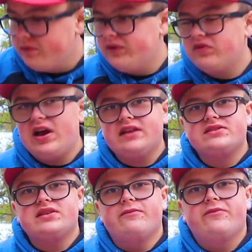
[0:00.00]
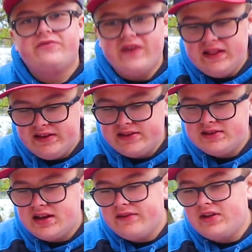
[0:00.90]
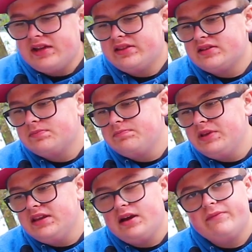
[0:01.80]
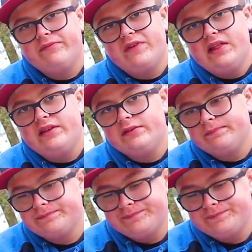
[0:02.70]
we've got some Felons. I've got this beat up Felon